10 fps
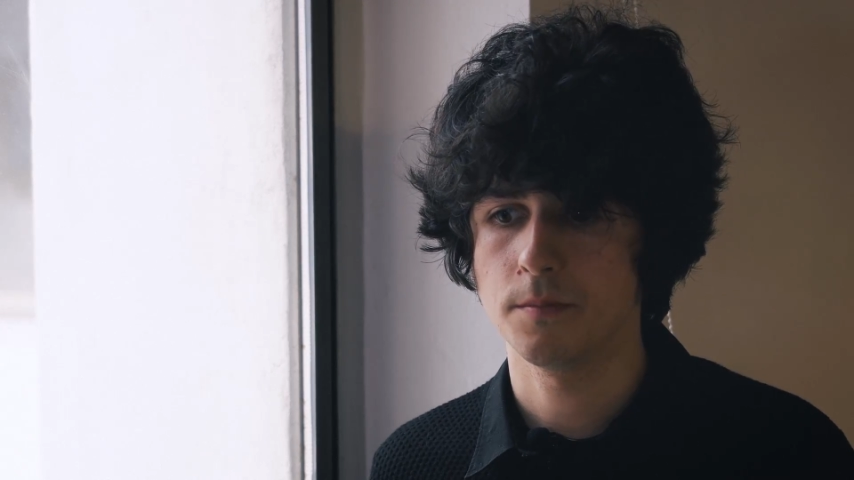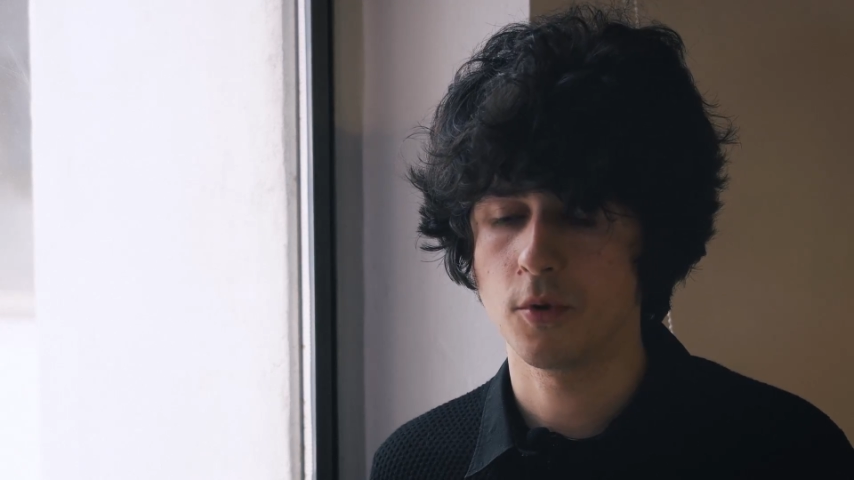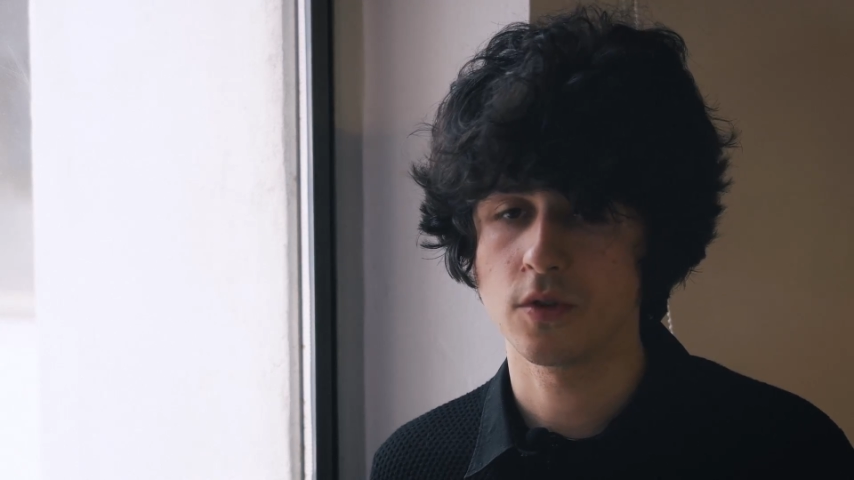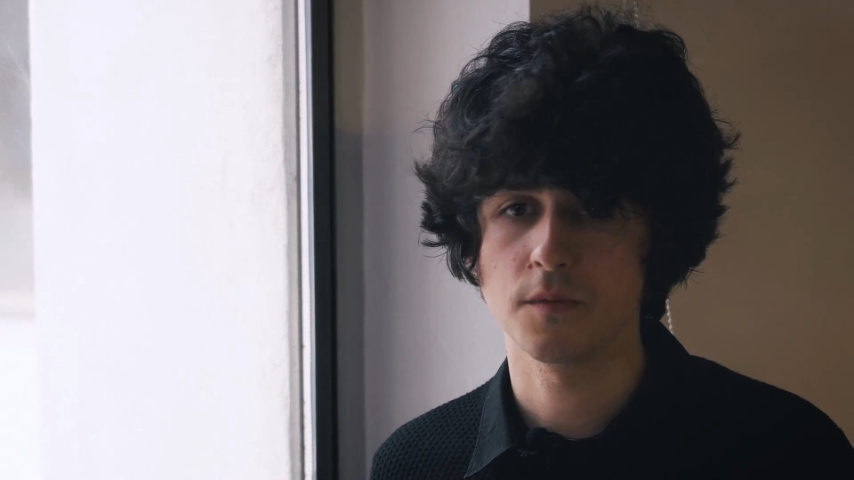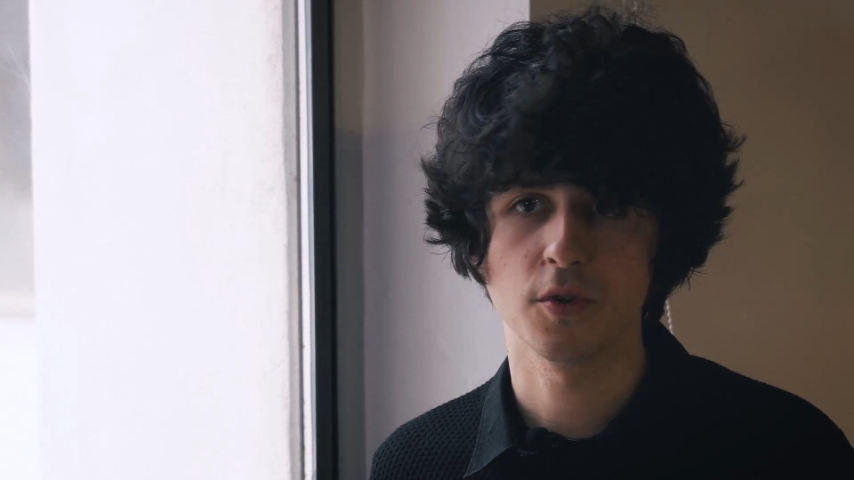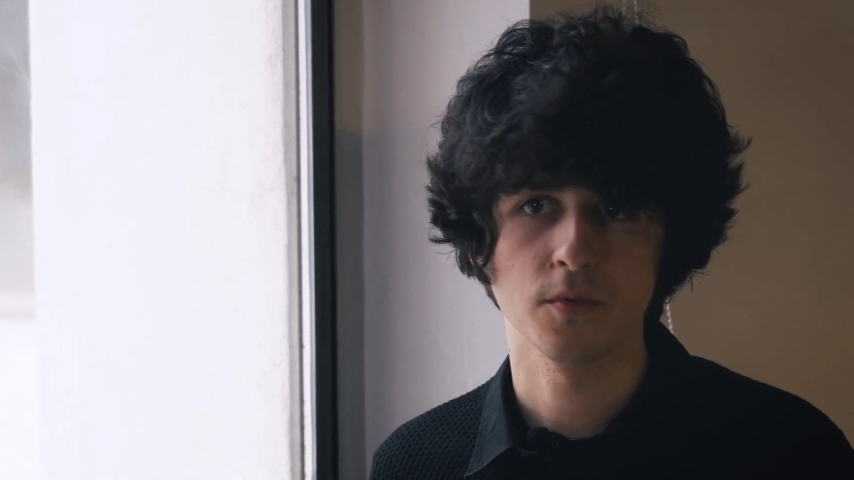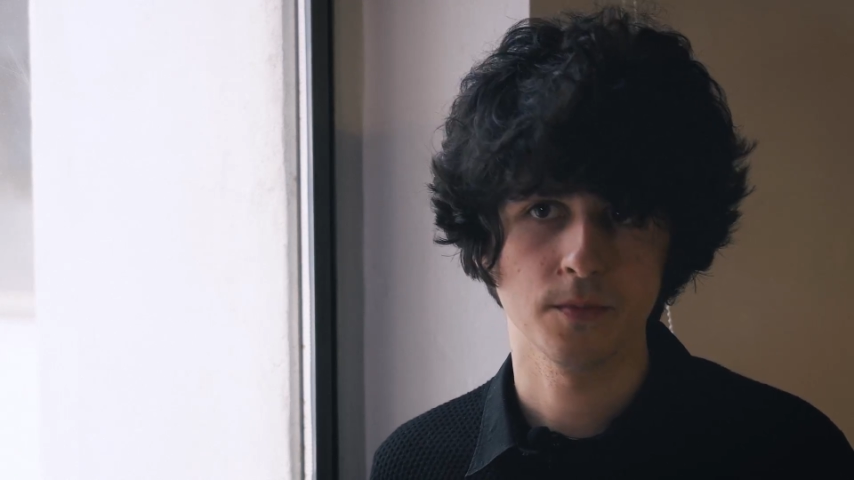point of view.